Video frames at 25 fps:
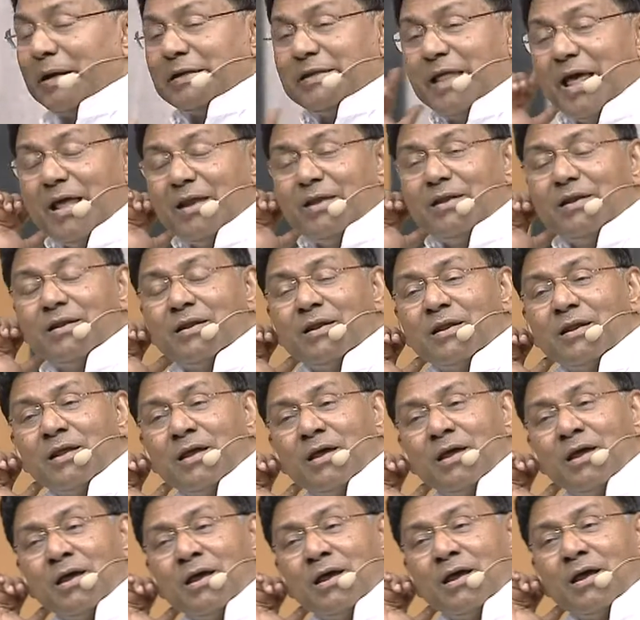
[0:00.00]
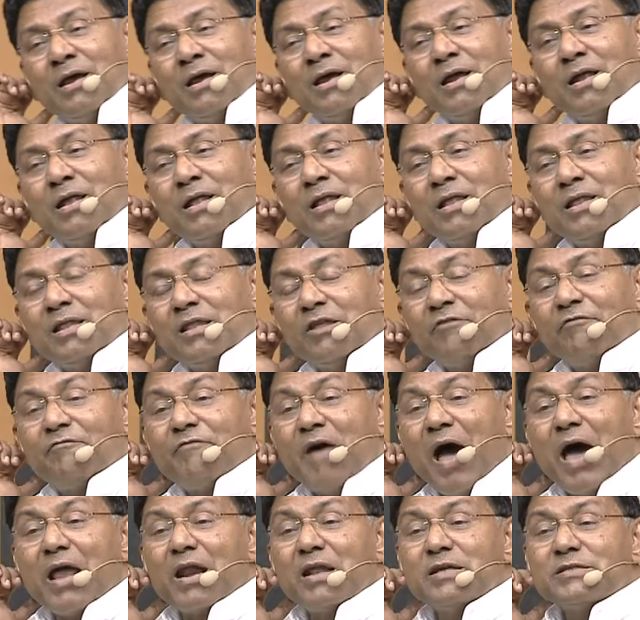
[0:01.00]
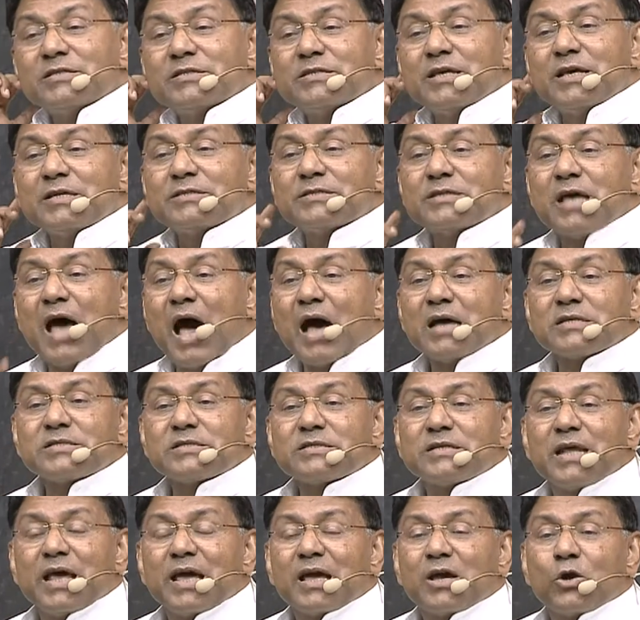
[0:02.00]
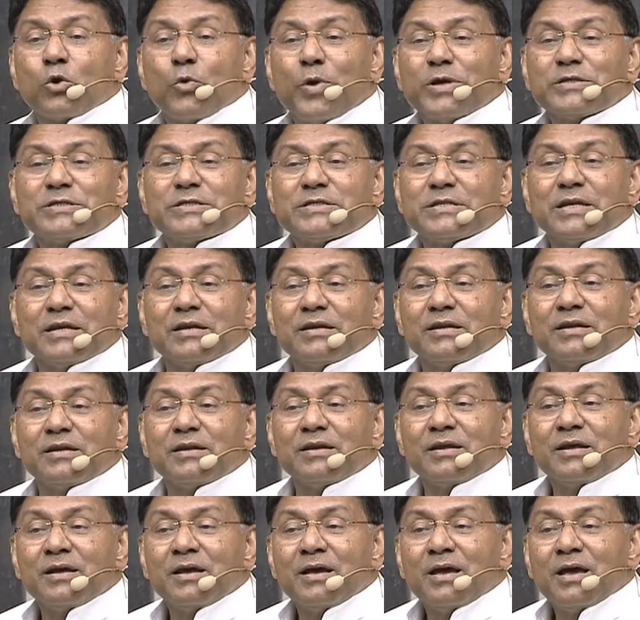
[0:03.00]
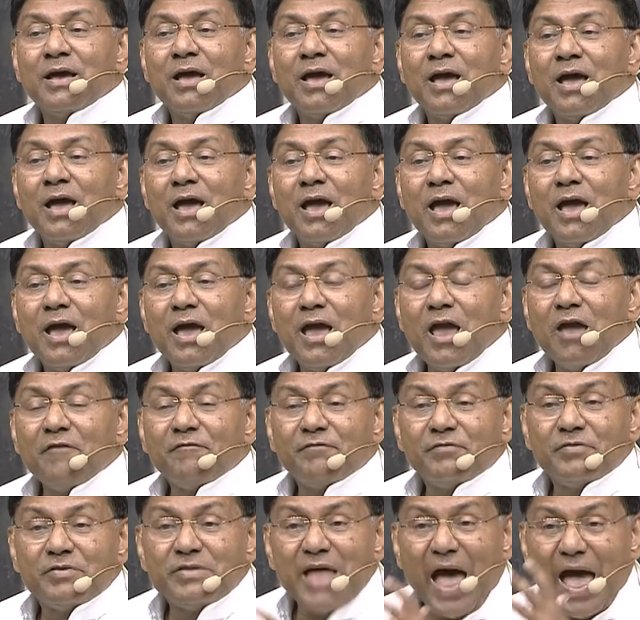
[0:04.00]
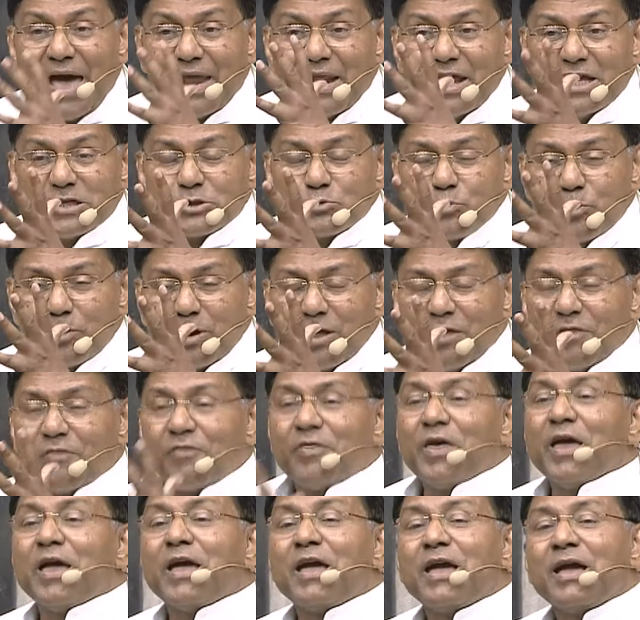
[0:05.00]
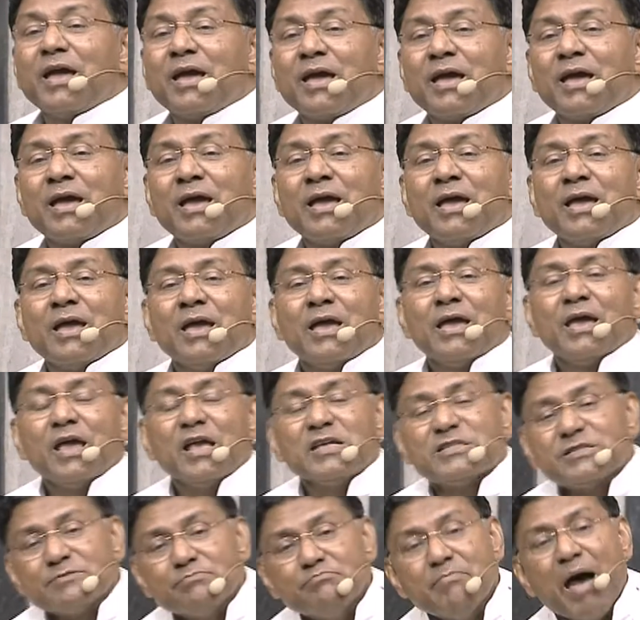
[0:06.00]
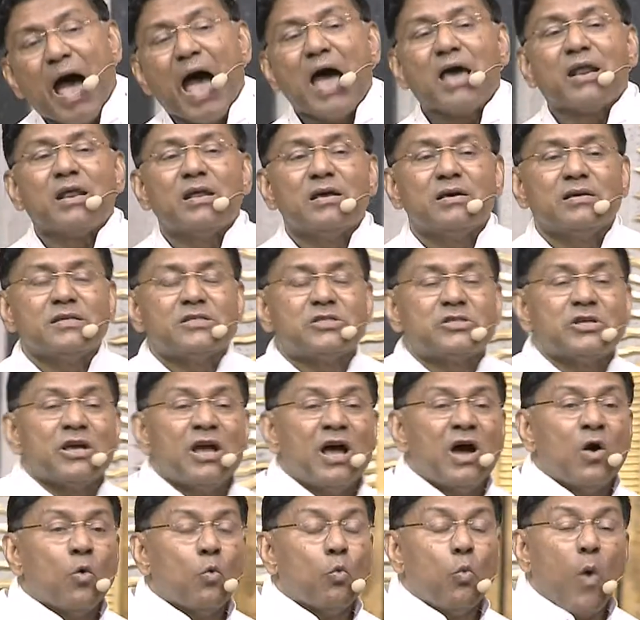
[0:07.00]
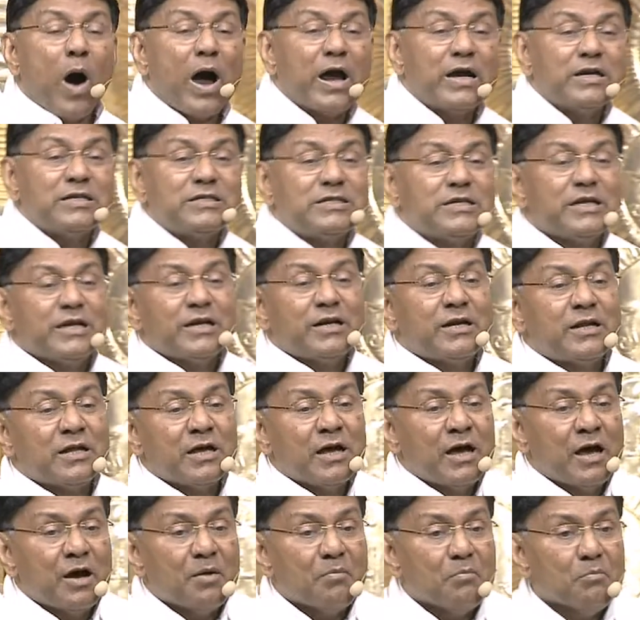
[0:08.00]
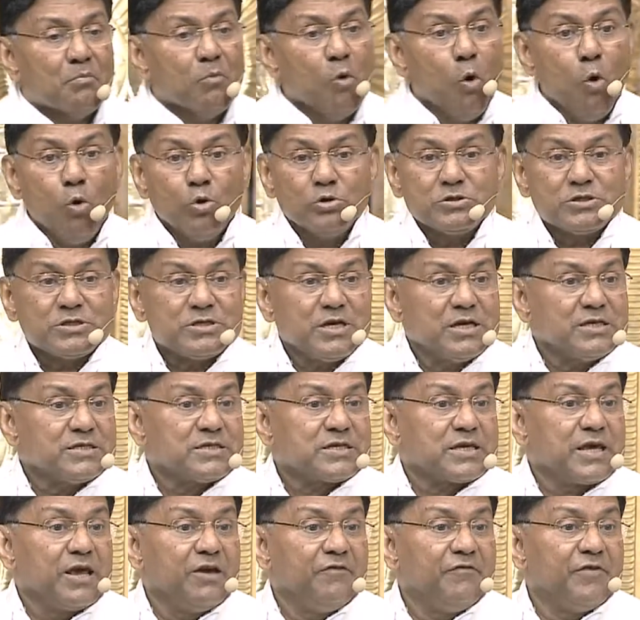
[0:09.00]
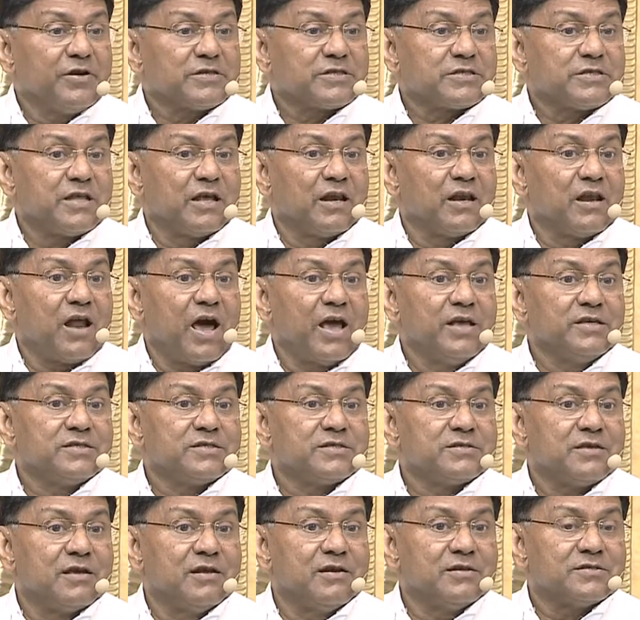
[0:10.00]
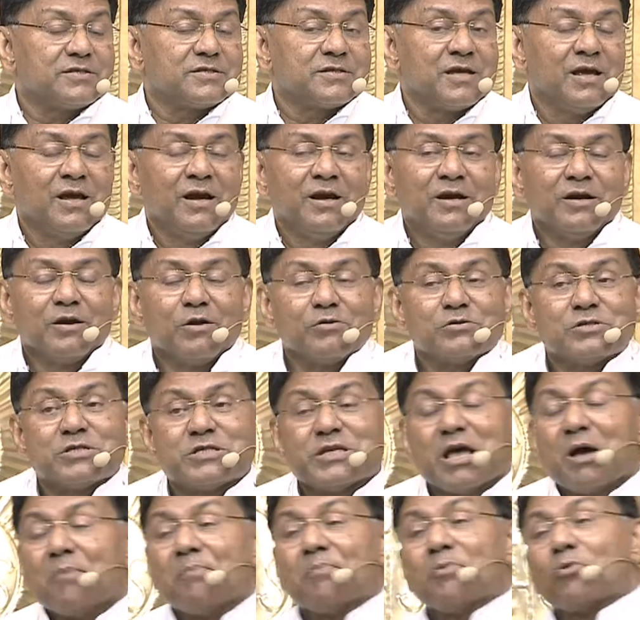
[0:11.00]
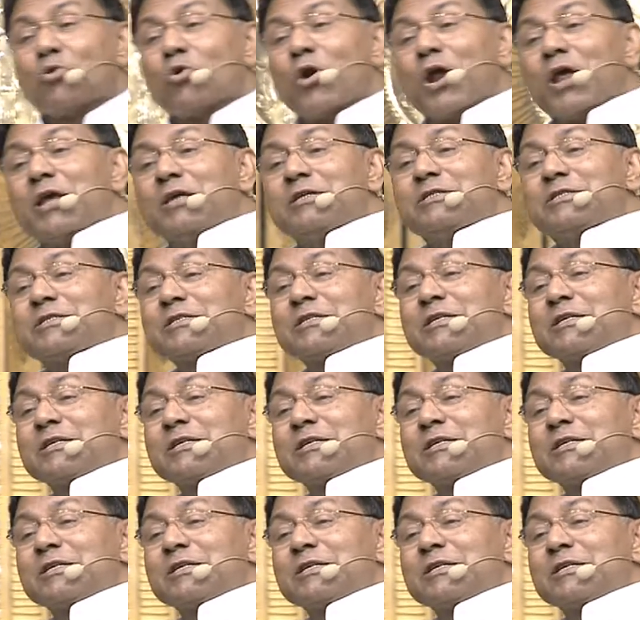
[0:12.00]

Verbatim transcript: then the Pharisees asked a question, if that is what you think is marriage, why did Moses give us the license to separate?